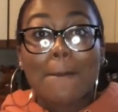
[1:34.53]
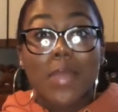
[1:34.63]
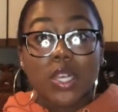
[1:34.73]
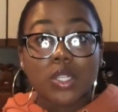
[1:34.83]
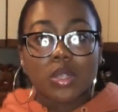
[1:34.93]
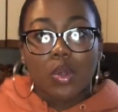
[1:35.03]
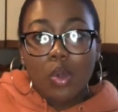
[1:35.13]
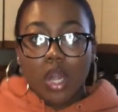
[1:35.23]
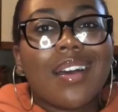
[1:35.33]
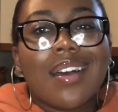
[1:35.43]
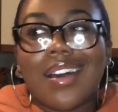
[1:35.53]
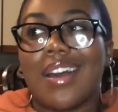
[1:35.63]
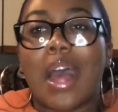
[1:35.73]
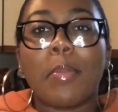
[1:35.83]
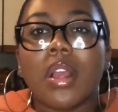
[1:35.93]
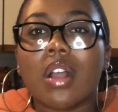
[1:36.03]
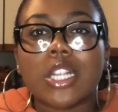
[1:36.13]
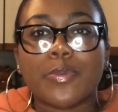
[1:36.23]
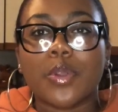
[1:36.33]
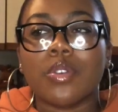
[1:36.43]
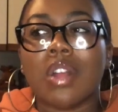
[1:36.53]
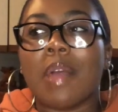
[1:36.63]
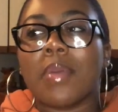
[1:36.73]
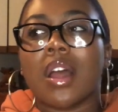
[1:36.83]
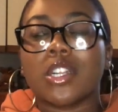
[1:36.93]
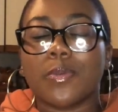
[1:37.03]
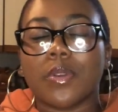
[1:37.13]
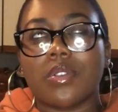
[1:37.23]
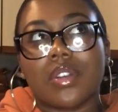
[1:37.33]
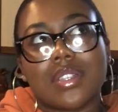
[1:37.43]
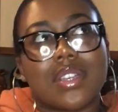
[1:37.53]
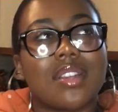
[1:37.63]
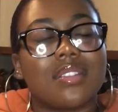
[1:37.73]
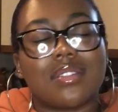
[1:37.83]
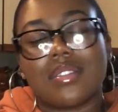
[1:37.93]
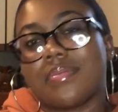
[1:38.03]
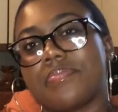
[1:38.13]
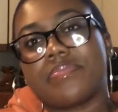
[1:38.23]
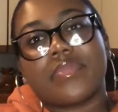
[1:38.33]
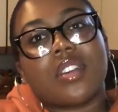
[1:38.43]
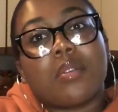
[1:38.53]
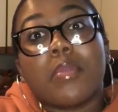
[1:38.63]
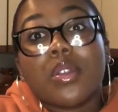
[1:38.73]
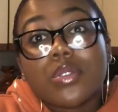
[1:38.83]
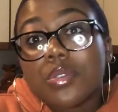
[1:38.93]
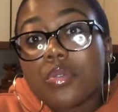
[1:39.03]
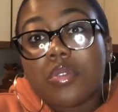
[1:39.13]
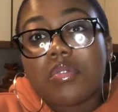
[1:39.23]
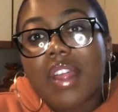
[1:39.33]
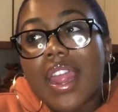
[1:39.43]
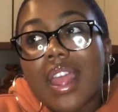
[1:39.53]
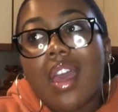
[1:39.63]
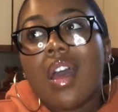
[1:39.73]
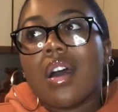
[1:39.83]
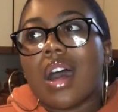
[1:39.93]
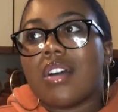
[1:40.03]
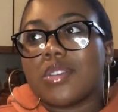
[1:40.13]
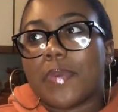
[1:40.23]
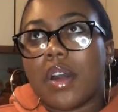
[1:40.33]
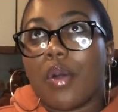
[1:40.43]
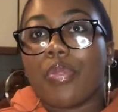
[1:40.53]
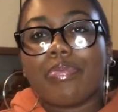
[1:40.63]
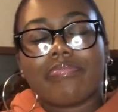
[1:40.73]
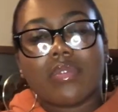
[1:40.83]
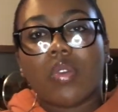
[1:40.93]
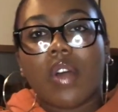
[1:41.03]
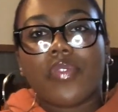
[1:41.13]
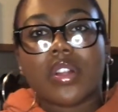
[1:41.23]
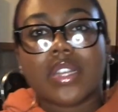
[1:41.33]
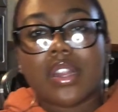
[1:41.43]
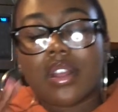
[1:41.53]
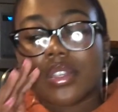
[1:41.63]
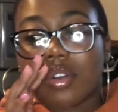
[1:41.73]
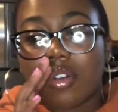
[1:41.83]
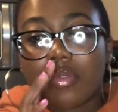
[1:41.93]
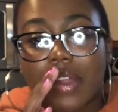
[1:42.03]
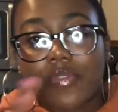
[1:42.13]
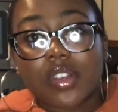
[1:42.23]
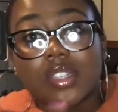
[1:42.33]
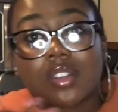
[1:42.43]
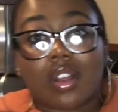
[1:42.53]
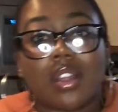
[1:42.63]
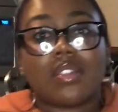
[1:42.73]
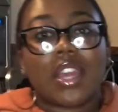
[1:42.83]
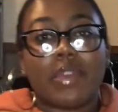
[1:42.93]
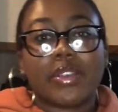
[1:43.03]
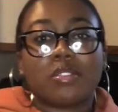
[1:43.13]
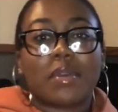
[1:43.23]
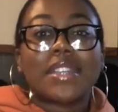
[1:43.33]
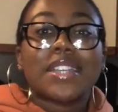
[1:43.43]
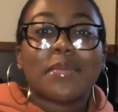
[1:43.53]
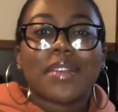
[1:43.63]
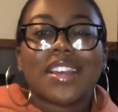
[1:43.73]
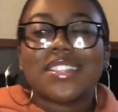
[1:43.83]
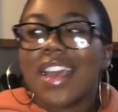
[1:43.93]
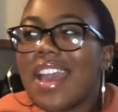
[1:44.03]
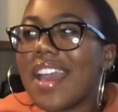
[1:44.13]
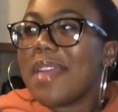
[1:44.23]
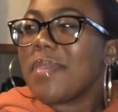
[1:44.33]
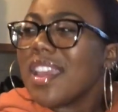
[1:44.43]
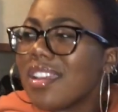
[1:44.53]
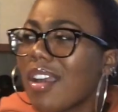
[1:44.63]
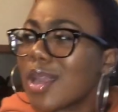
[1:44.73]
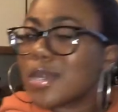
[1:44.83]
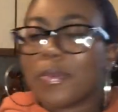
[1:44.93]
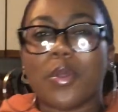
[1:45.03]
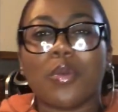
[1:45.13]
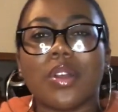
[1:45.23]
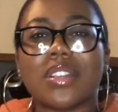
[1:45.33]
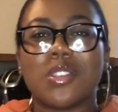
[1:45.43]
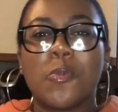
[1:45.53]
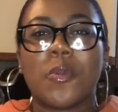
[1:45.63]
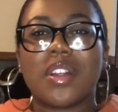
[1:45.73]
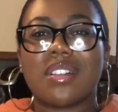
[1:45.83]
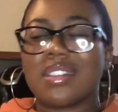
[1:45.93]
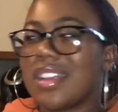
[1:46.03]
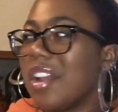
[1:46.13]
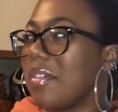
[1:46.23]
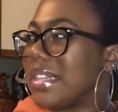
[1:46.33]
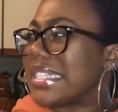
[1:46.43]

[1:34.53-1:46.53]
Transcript: me story. I'm a young entrepreneur. I've been an entrepreneur since middle school, right? I was about 12, 13 years old when I first started thinking with my siblings. And being a young entrepreneur is super, you know,